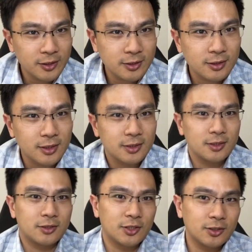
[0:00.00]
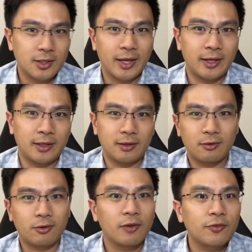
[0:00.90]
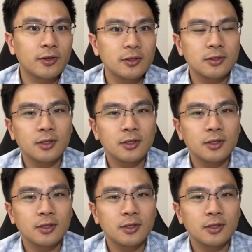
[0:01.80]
This is just a reference.